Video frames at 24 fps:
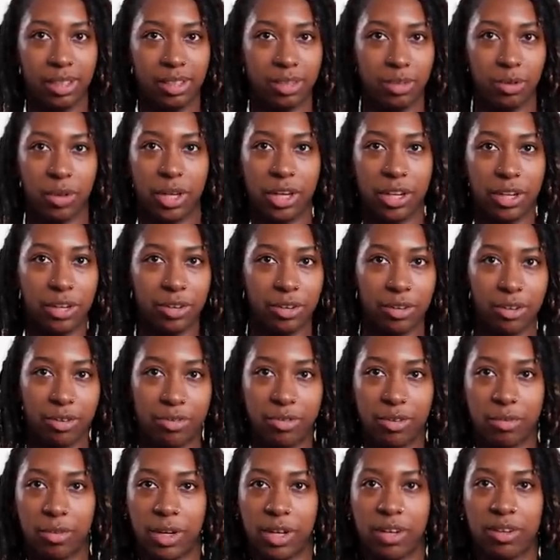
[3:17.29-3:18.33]
You hear it
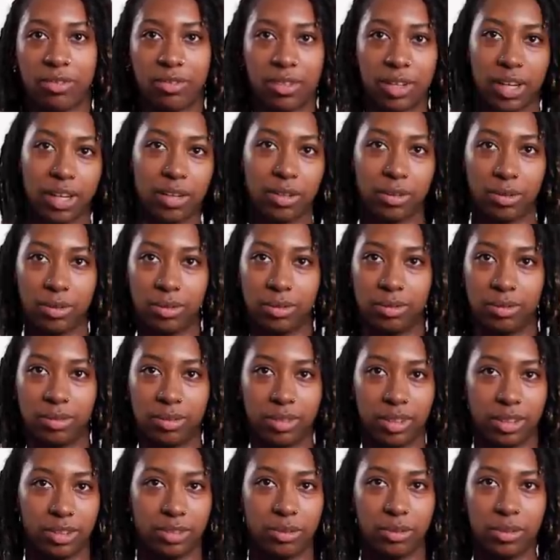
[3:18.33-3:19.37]
from every angle.
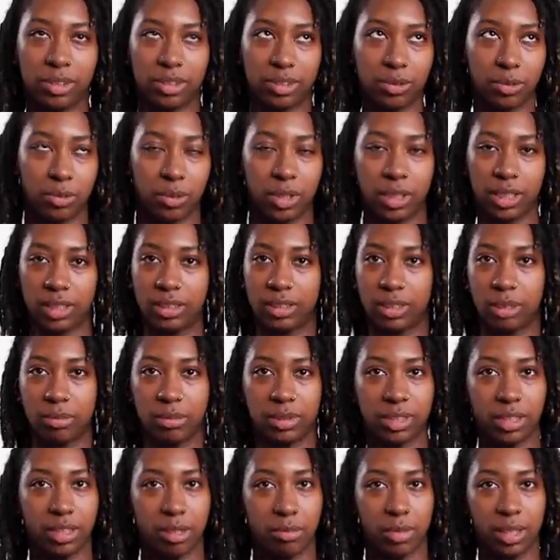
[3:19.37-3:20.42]
As soon as someone gets
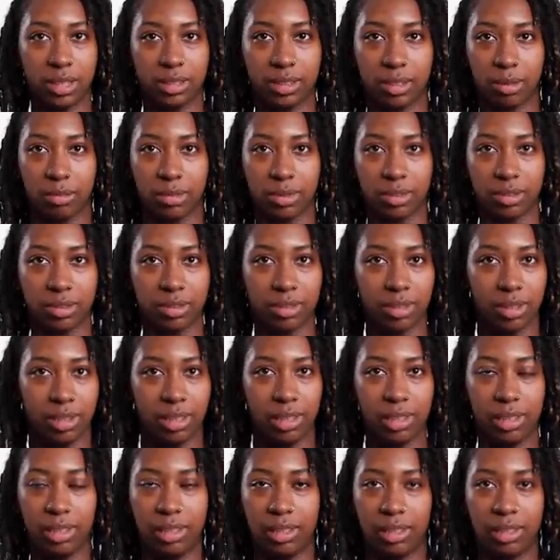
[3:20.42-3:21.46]
upset about something,
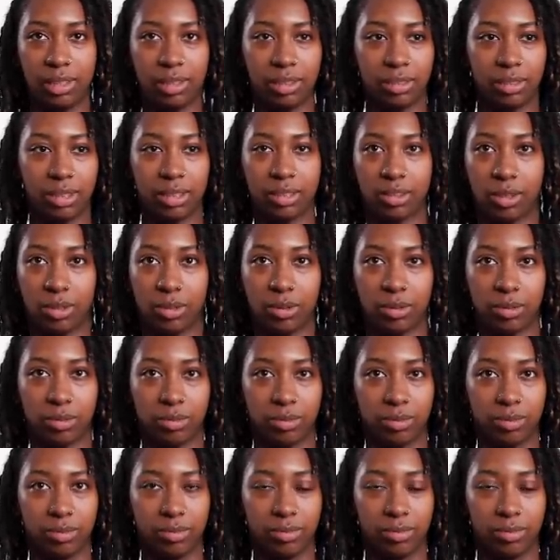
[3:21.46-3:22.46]
it's on.